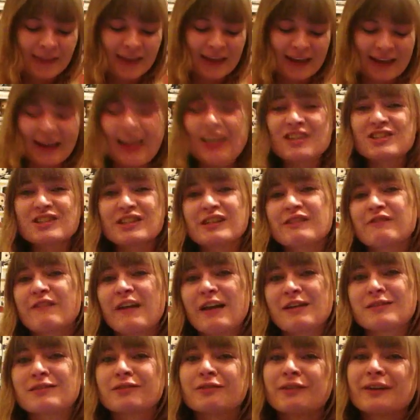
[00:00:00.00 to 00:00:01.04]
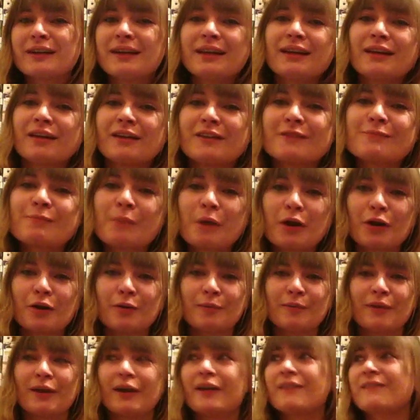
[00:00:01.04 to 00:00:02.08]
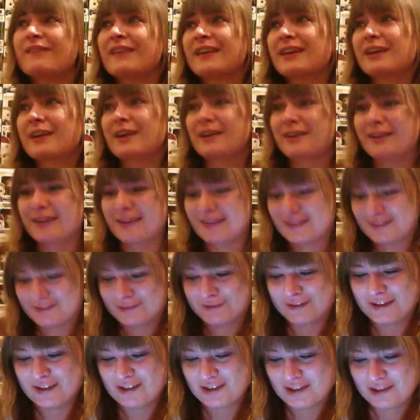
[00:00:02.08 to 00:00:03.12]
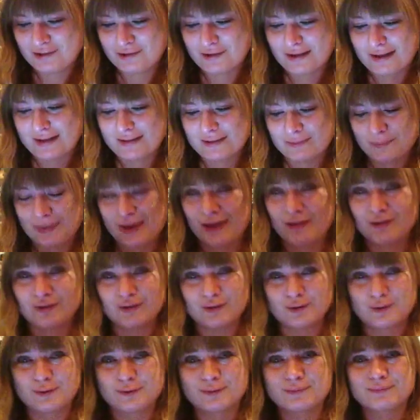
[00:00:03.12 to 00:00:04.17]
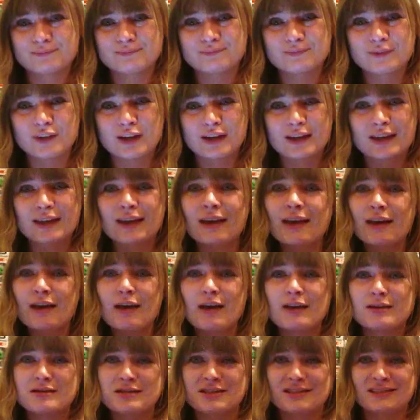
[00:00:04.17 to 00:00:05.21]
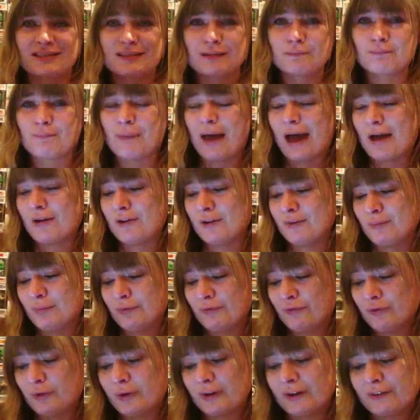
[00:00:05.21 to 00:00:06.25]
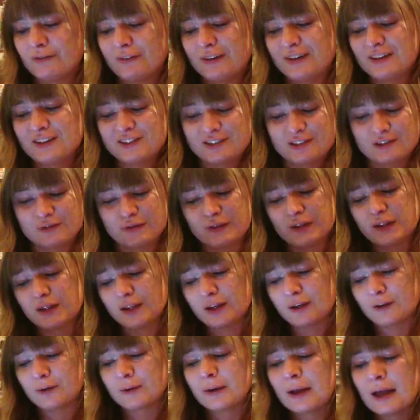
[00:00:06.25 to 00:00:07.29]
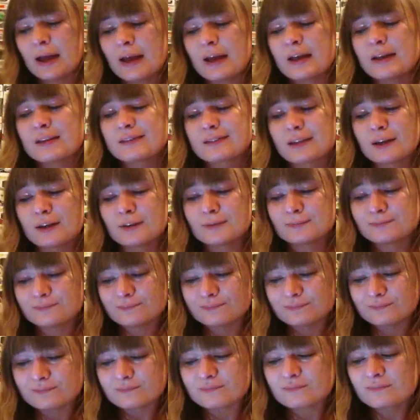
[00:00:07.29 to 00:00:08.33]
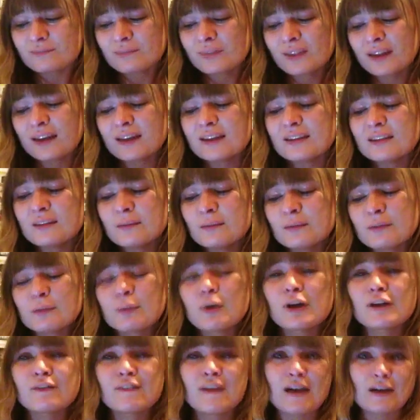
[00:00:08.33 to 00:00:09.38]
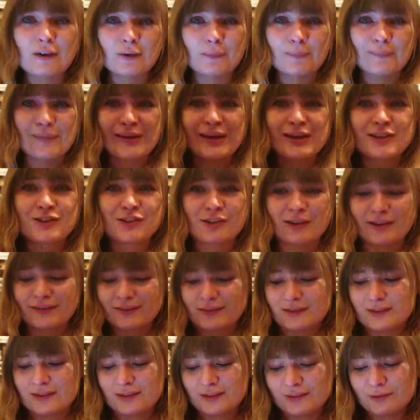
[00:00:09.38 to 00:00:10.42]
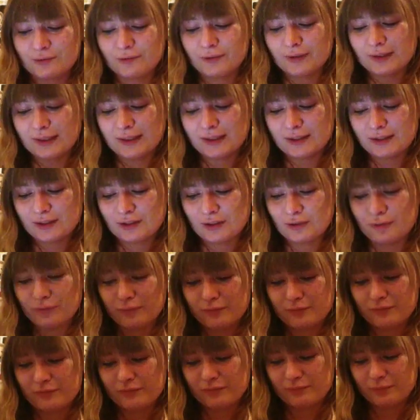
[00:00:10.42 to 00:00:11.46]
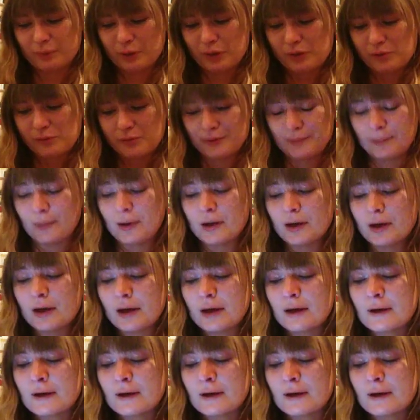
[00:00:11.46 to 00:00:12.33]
And I actually found a really nice poem that I think I'd like to read to you guys about it. Like, just about it before I finish this video. So, this is what I found on Pinterest, and it's a really cute poem.